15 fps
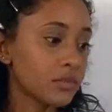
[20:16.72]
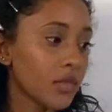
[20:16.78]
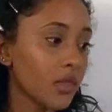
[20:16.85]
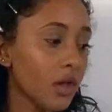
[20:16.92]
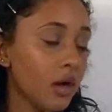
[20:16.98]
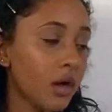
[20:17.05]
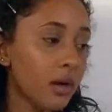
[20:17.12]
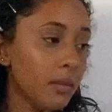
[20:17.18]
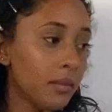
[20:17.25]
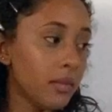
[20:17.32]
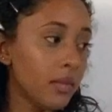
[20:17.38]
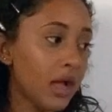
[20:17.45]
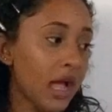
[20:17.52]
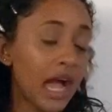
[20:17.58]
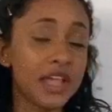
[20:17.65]

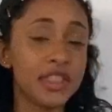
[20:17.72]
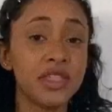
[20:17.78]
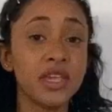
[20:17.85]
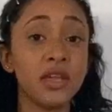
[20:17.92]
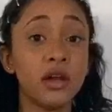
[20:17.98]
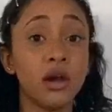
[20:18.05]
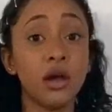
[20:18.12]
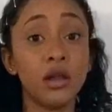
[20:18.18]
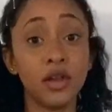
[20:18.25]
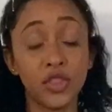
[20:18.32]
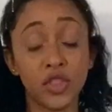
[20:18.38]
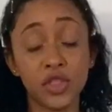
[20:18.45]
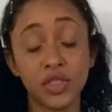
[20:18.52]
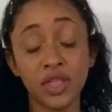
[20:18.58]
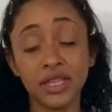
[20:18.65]
I think
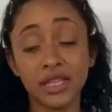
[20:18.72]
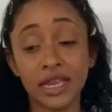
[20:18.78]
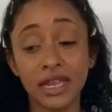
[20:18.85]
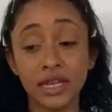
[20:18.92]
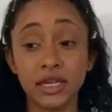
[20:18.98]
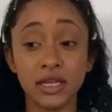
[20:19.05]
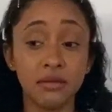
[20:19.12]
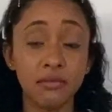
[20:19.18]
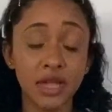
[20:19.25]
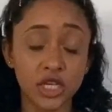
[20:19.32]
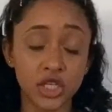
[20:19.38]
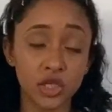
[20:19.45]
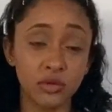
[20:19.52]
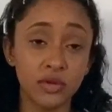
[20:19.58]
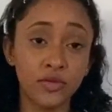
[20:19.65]
another thing that I didn't
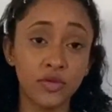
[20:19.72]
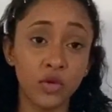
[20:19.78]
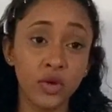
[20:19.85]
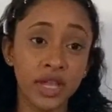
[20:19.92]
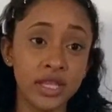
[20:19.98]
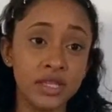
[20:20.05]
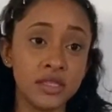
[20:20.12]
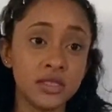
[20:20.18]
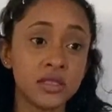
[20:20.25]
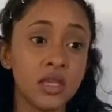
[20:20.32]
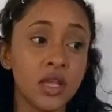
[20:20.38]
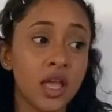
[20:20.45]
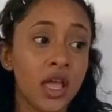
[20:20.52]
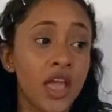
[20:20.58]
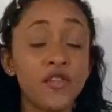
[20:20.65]
mention before is
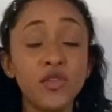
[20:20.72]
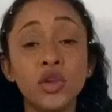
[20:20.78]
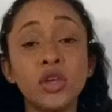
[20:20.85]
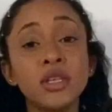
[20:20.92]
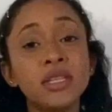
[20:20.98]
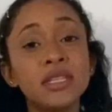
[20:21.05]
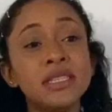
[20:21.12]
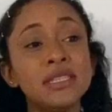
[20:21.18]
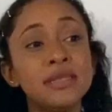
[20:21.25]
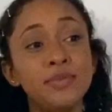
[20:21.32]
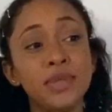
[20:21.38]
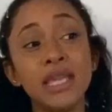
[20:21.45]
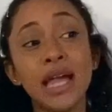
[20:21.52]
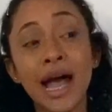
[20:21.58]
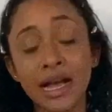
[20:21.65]
if you could
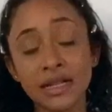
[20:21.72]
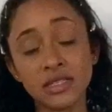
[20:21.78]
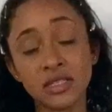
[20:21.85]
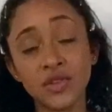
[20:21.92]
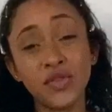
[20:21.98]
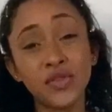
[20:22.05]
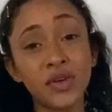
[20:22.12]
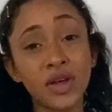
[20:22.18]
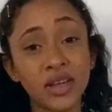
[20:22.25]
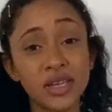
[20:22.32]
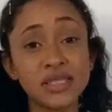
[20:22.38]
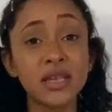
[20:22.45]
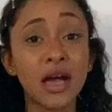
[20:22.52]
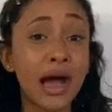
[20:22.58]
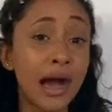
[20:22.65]
be active for at
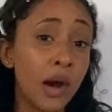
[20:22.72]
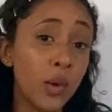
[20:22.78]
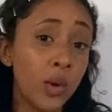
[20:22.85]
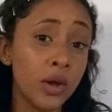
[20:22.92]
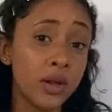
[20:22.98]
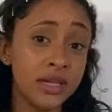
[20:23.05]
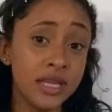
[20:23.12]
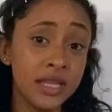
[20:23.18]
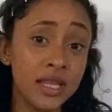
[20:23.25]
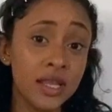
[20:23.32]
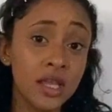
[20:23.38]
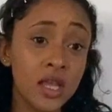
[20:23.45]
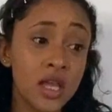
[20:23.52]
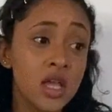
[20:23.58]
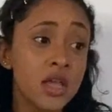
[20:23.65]
least an hour a day,
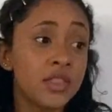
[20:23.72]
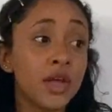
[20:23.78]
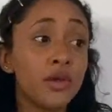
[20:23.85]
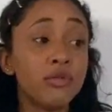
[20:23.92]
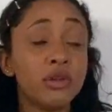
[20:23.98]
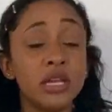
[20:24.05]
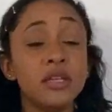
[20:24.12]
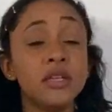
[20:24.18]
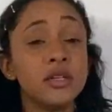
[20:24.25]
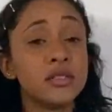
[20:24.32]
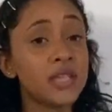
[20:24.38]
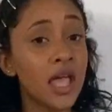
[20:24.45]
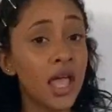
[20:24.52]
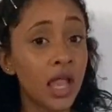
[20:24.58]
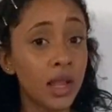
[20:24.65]
that really does
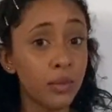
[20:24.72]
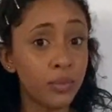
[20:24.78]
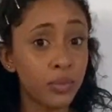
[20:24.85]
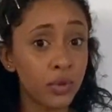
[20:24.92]
help